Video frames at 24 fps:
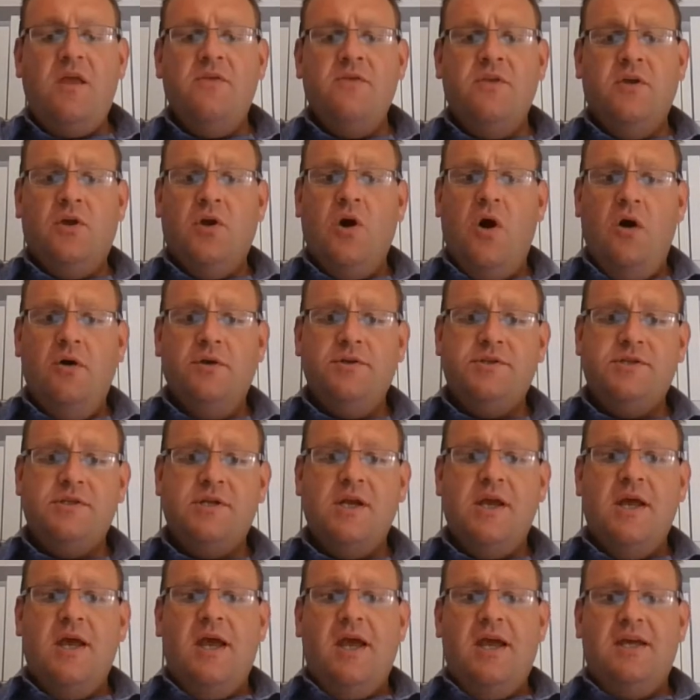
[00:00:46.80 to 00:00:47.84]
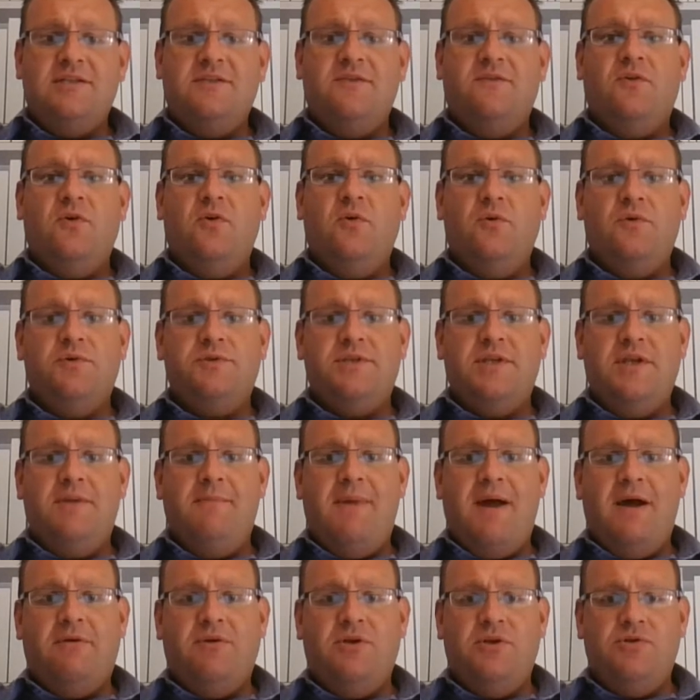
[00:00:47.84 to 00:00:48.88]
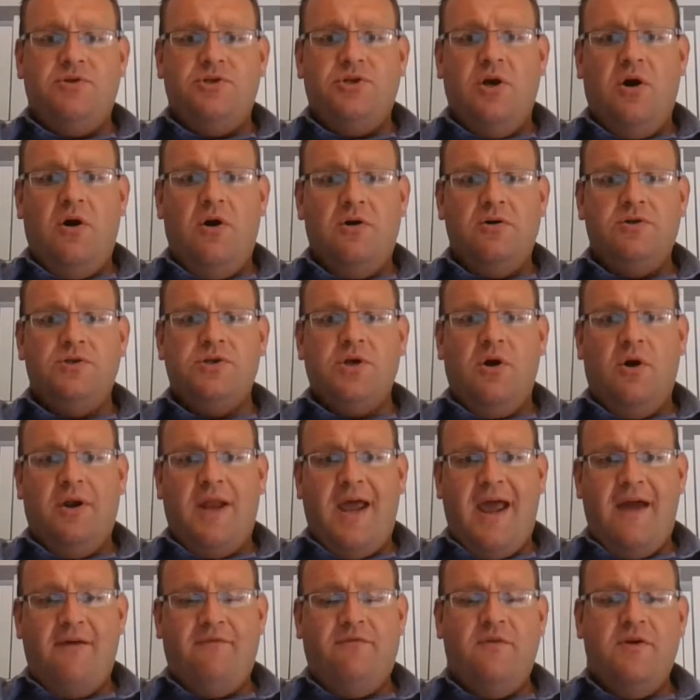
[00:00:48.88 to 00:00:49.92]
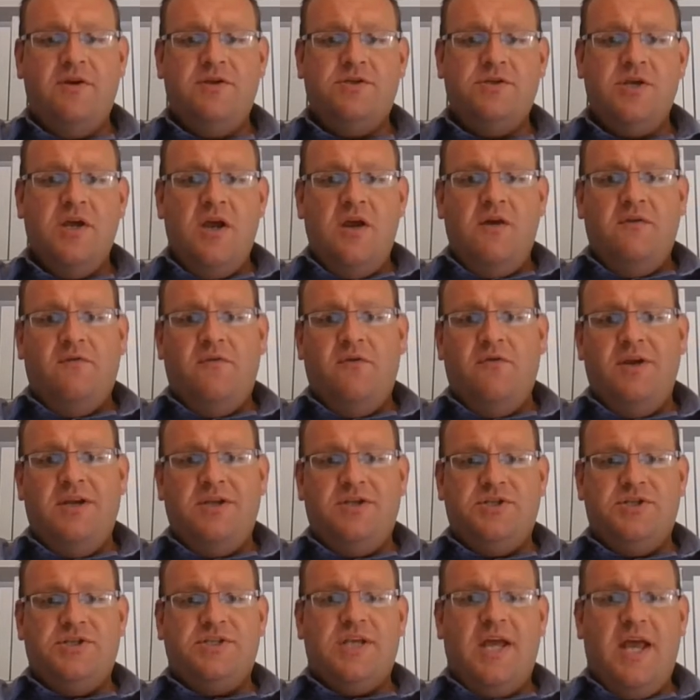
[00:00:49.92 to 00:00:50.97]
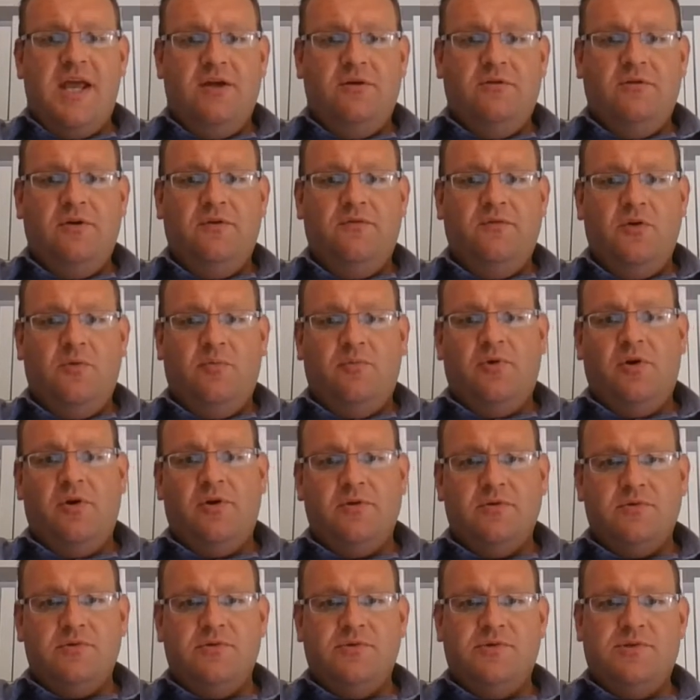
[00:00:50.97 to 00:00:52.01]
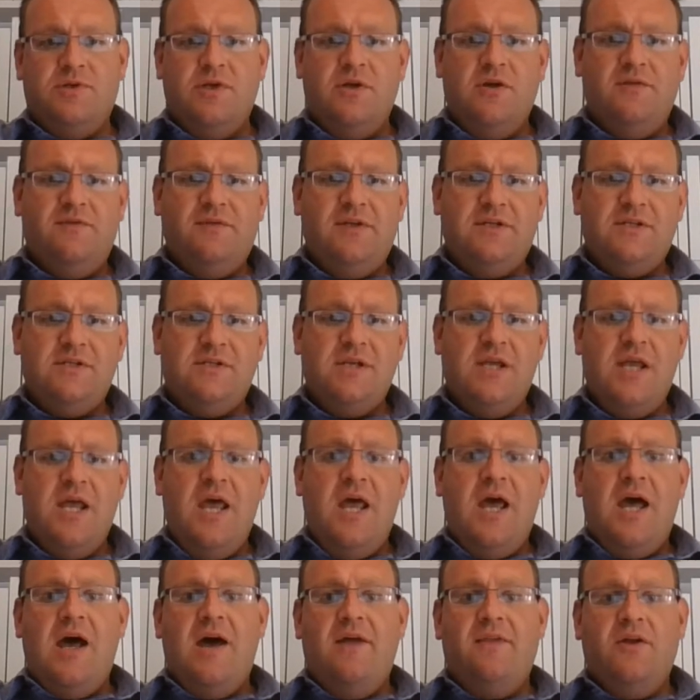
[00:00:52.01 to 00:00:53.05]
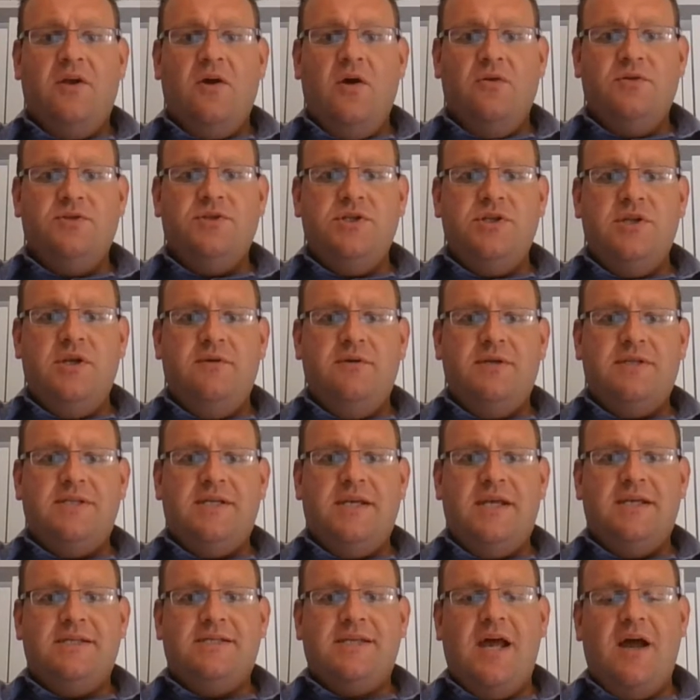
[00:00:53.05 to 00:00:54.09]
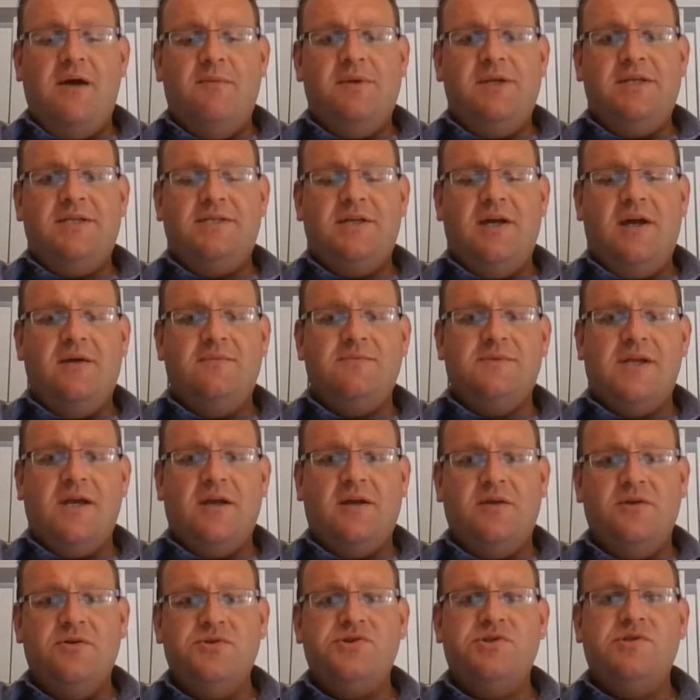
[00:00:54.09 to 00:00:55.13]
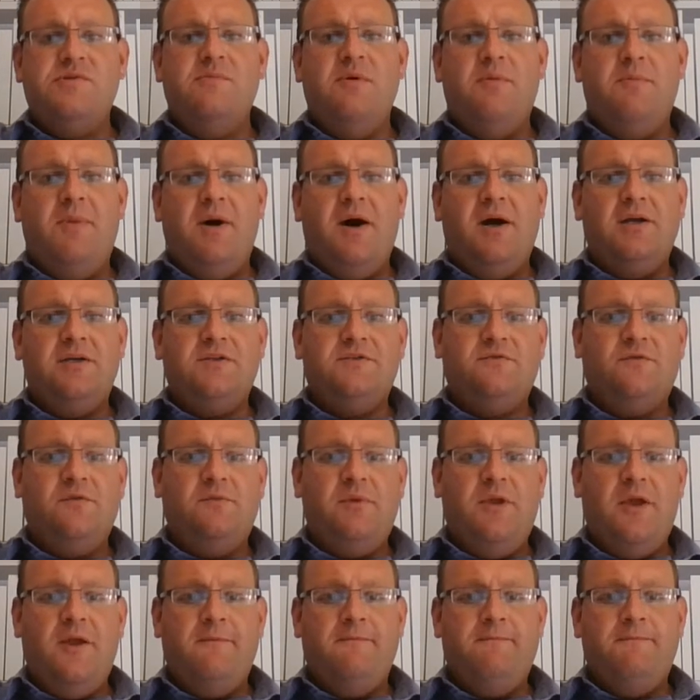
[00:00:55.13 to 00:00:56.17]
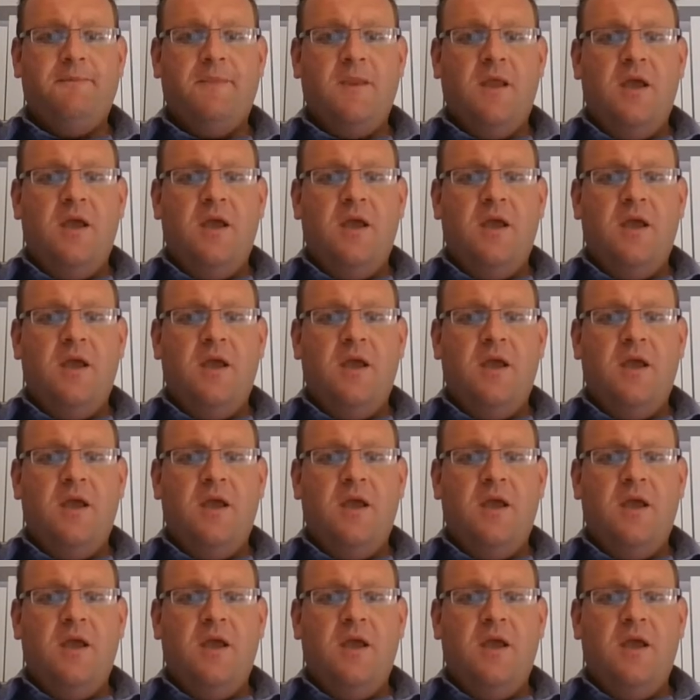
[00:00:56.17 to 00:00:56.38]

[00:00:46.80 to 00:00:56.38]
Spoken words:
The cost is, of course, the amount you charge on average for each sale of your product or service. And the continuity is how many times that customer buys from you.